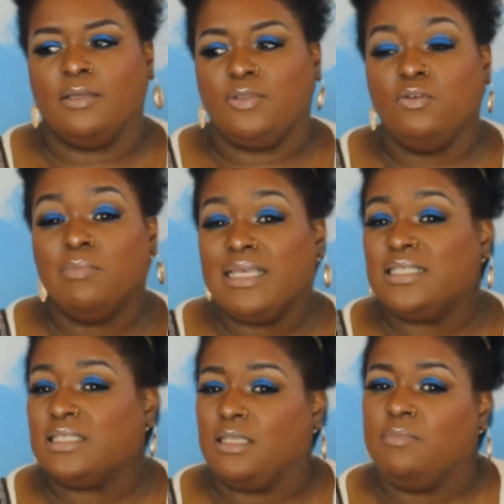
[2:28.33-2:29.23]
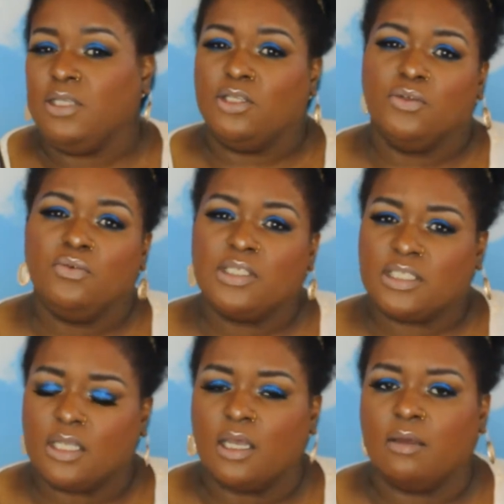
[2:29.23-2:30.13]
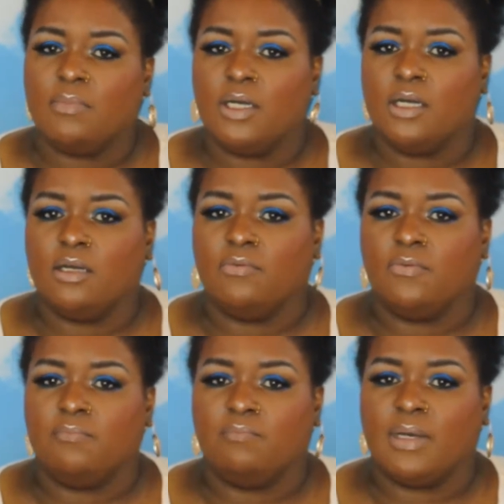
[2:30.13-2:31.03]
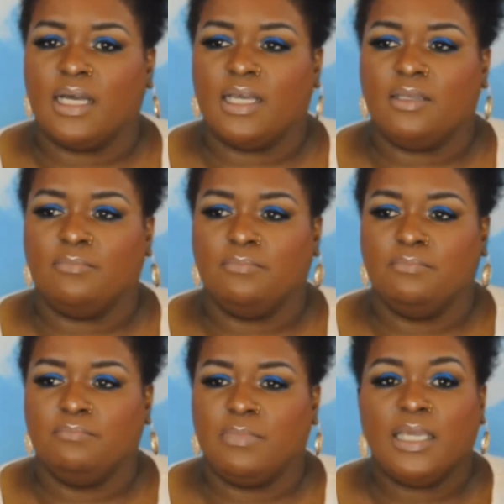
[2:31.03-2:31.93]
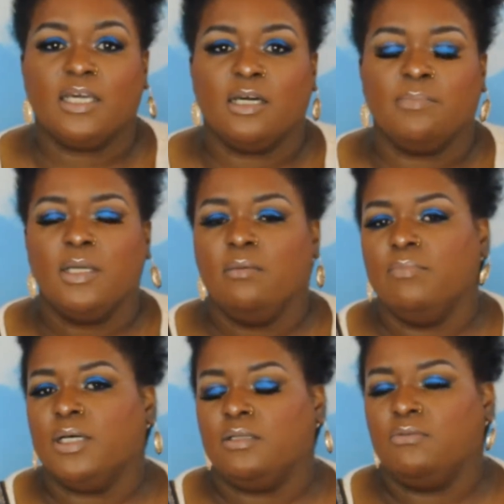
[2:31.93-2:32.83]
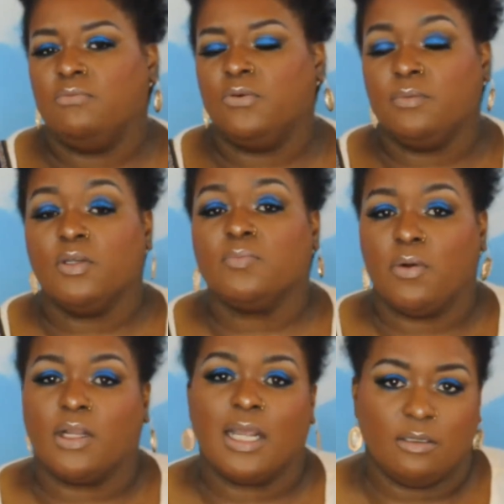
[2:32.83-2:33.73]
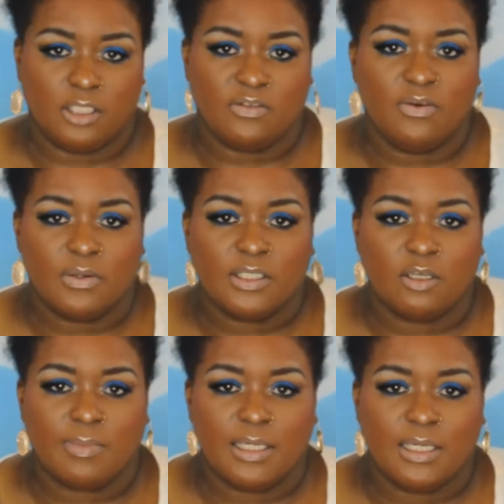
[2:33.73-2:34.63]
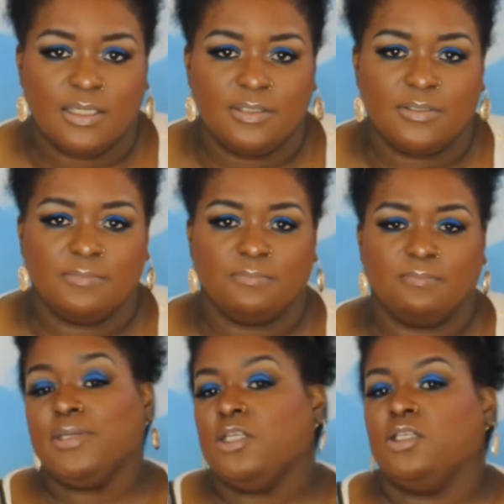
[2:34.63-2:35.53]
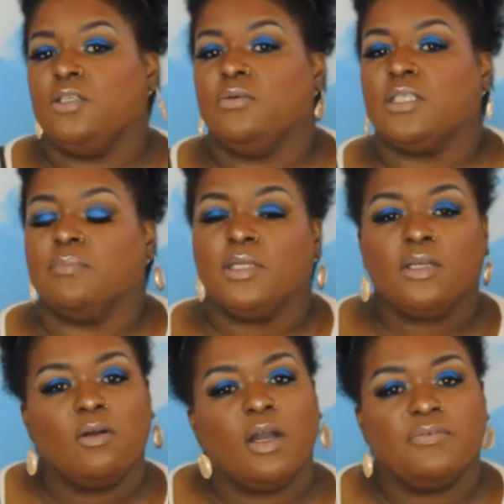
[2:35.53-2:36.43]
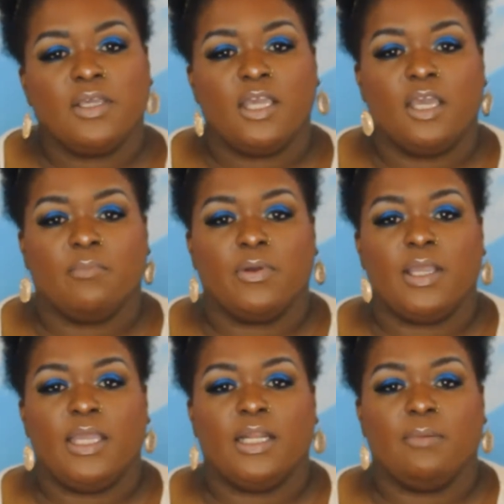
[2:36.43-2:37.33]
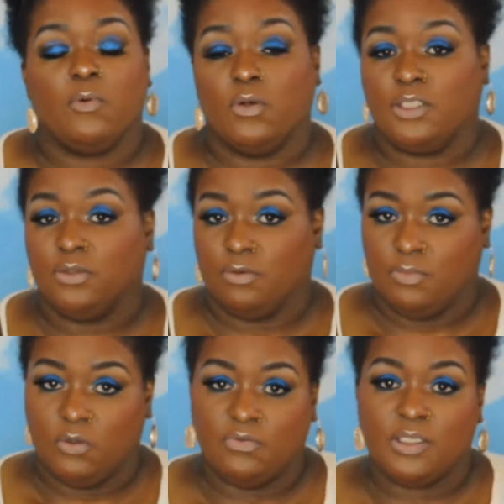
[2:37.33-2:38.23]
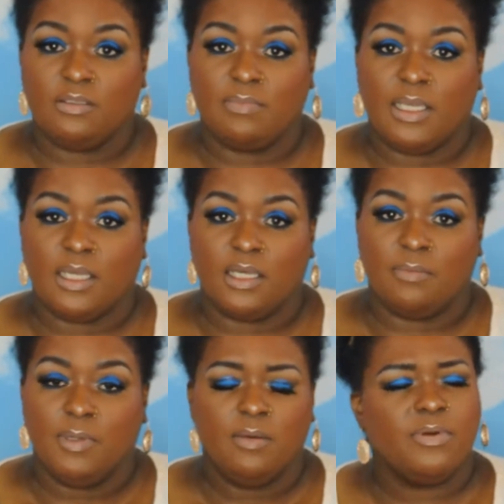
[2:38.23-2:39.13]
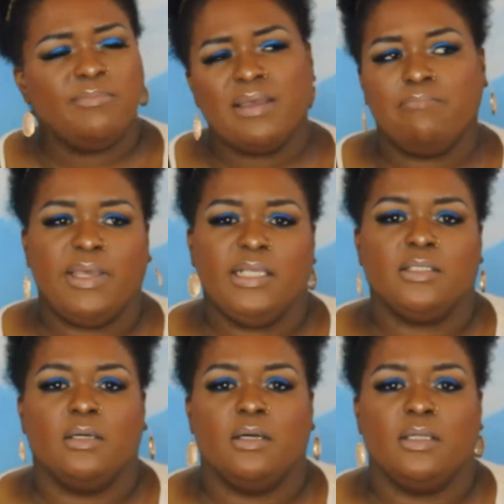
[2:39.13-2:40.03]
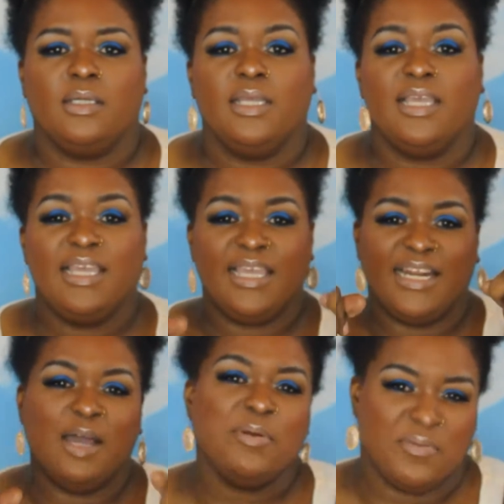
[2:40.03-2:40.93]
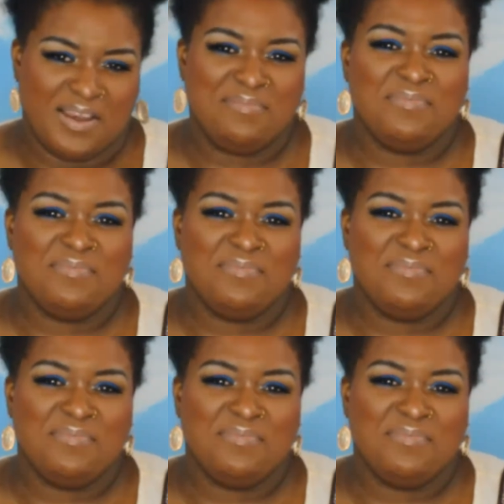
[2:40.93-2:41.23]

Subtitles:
You may see me do some of my makeup, but for the most part, I'll just focus on my eyes. What I'm going to do is I'm going to go off camera and I'm going to remove this makeup, put my base on, and I'll be right